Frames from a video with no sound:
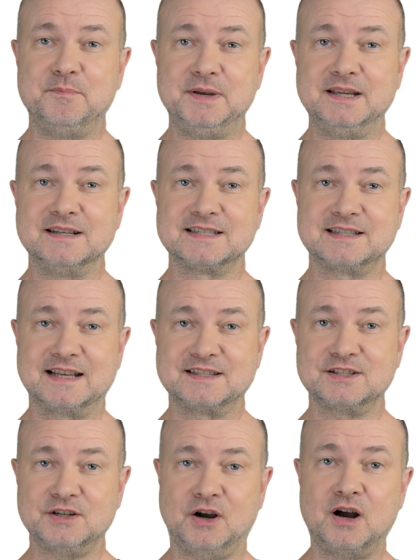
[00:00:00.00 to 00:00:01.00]
penis
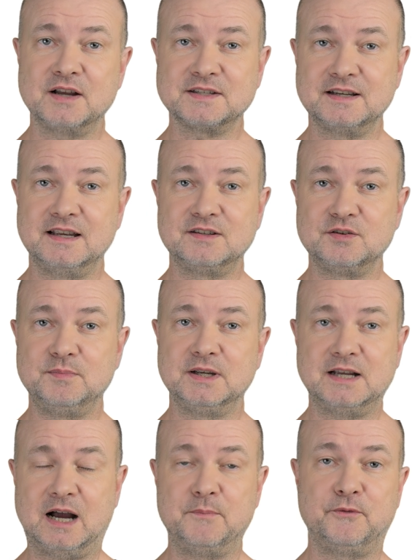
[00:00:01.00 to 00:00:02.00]
that's causing it to
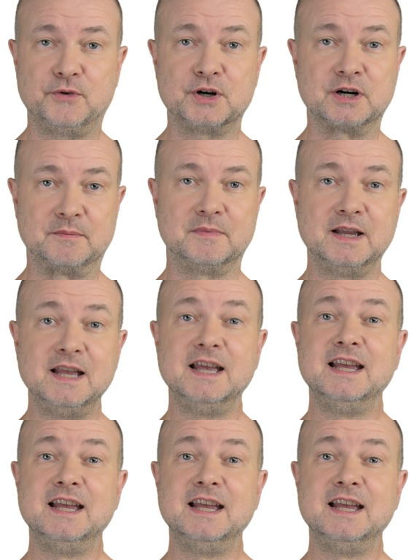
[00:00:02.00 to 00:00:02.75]
become firm.